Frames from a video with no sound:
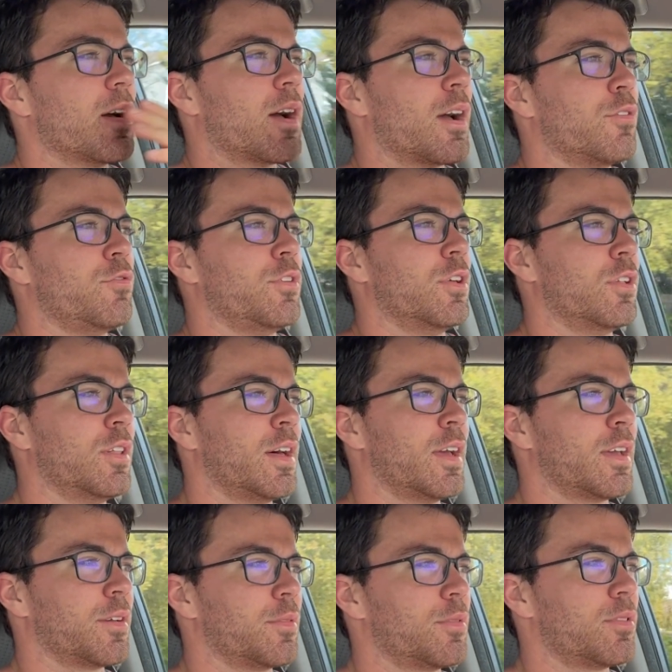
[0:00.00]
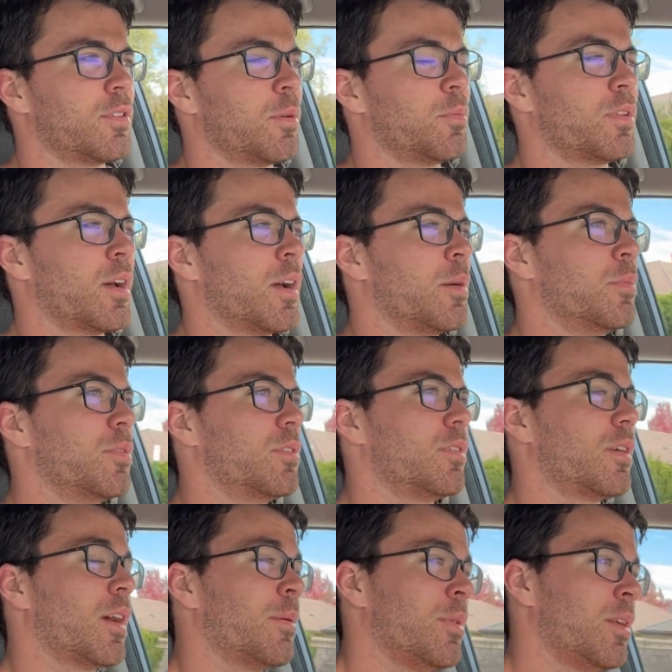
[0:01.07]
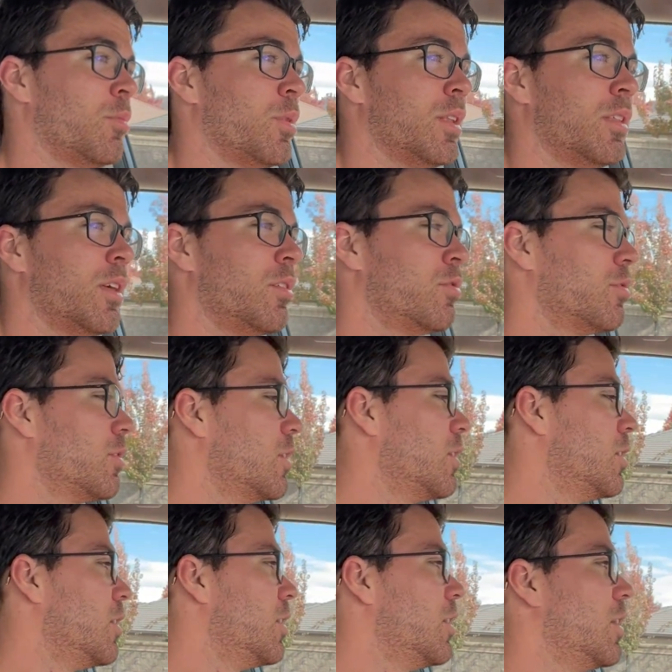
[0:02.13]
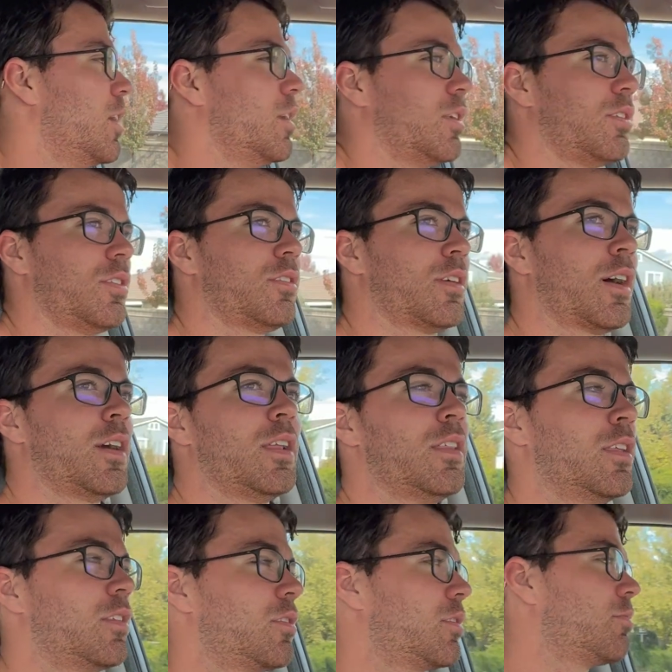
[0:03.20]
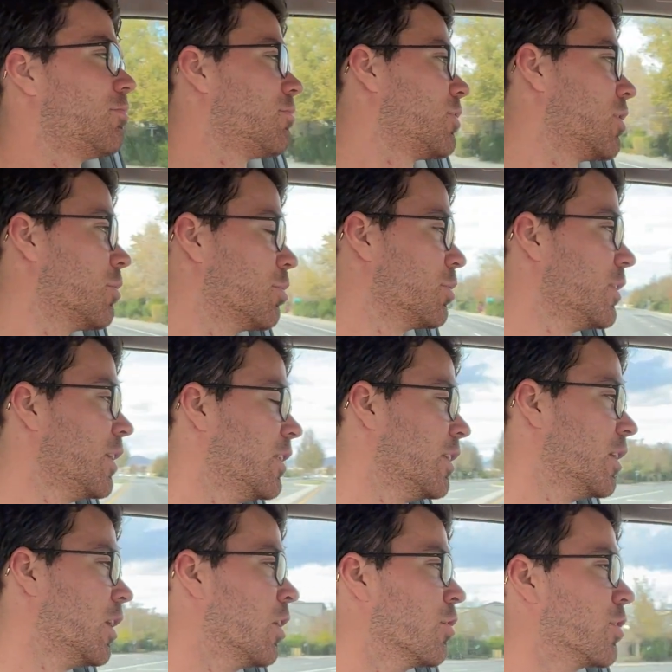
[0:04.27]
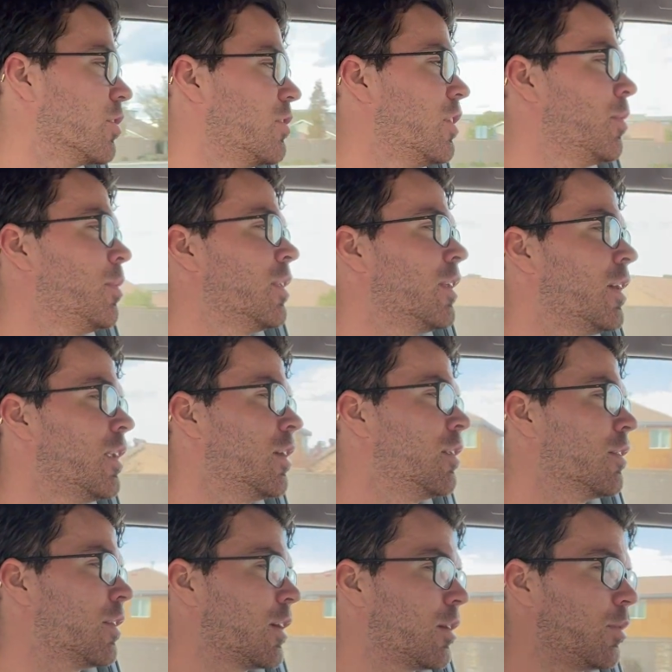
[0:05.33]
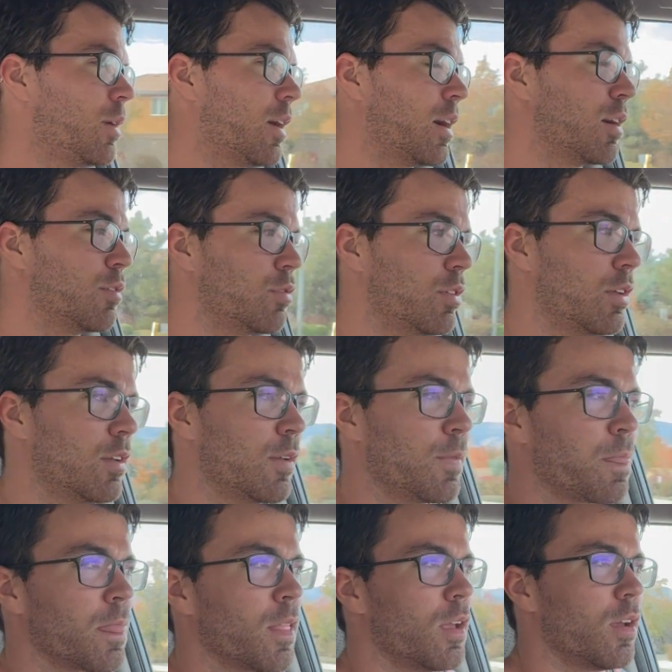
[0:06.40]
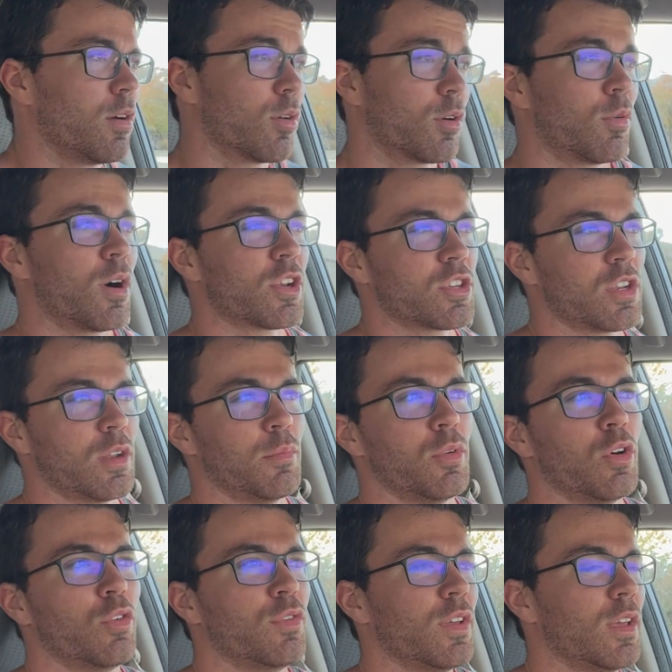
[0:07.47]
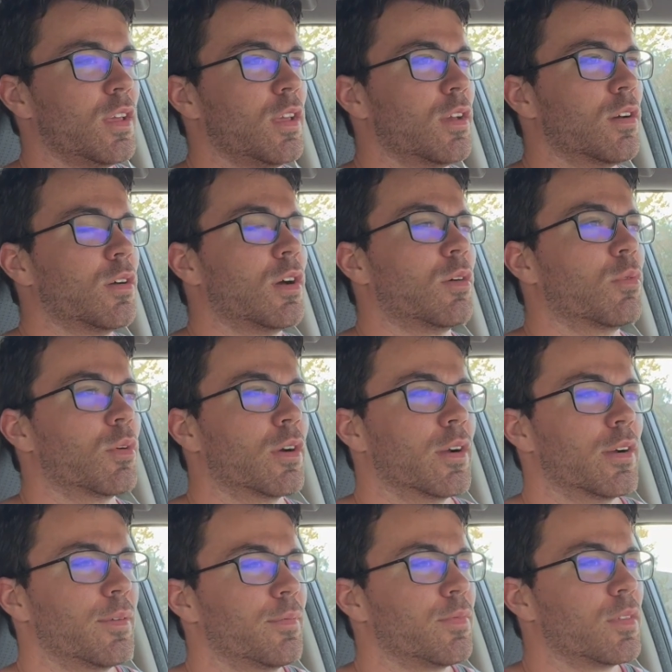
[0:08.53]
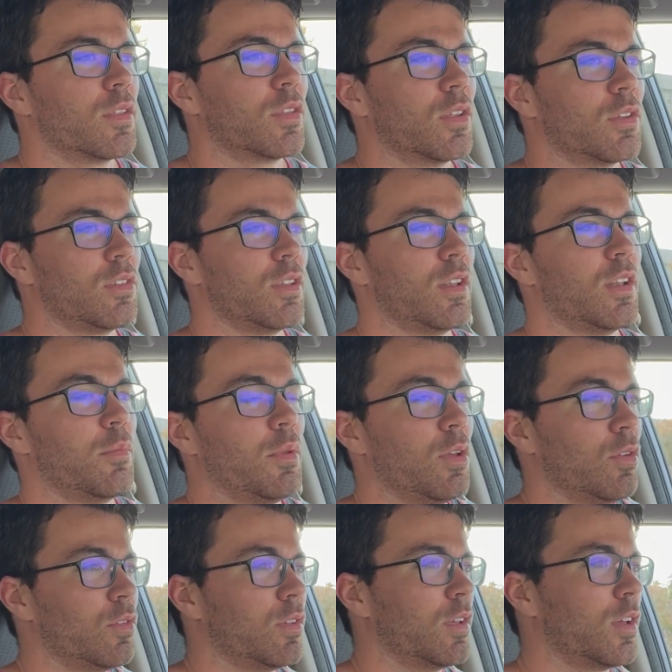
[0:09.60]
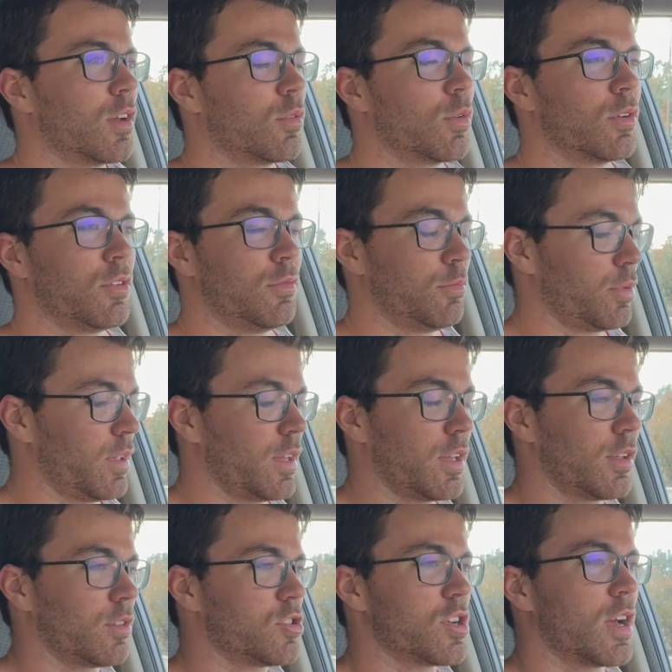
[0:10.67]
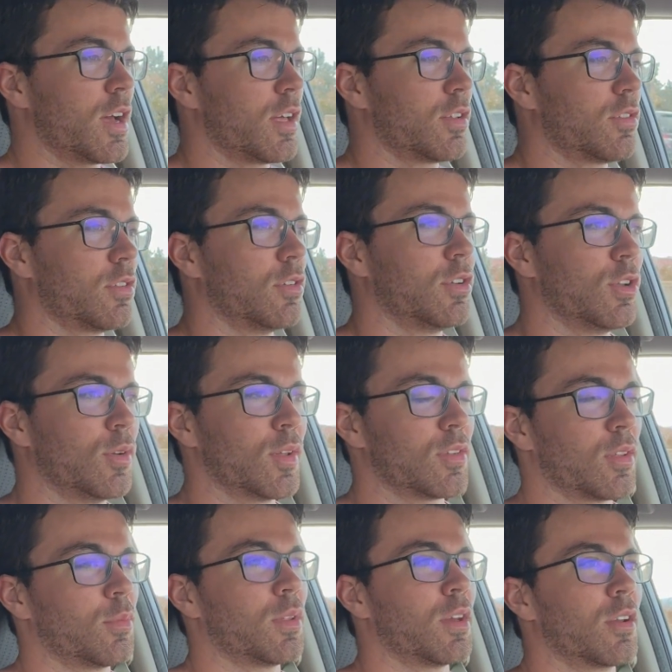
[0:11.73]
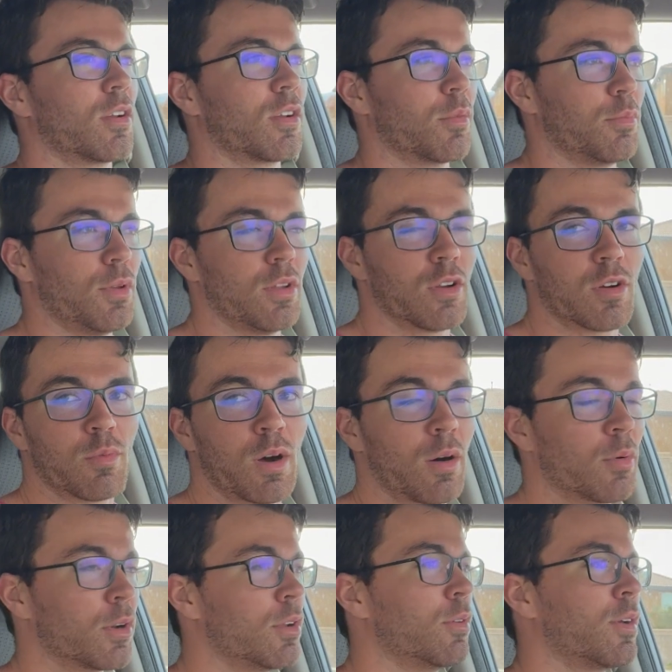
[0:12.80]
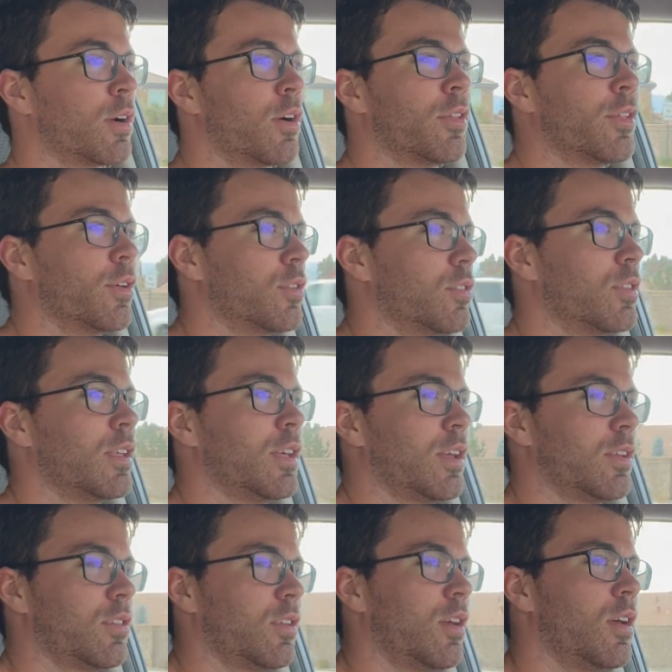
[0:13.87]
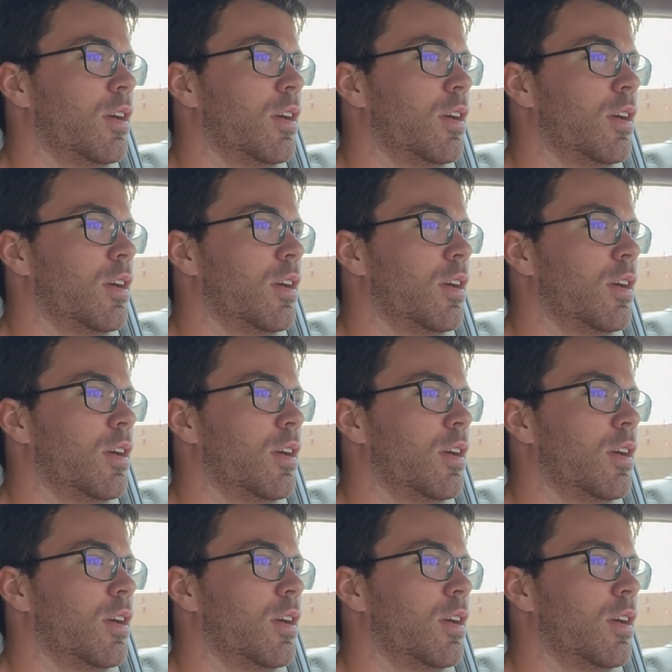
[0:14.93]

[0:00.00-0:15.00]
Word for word: I feel like sometimes I mean we live in a society that's completely overstimulated. Like we have we're watching a movie, we're listening to music, we're playing chess or doing something on our computer while we're doing all those things.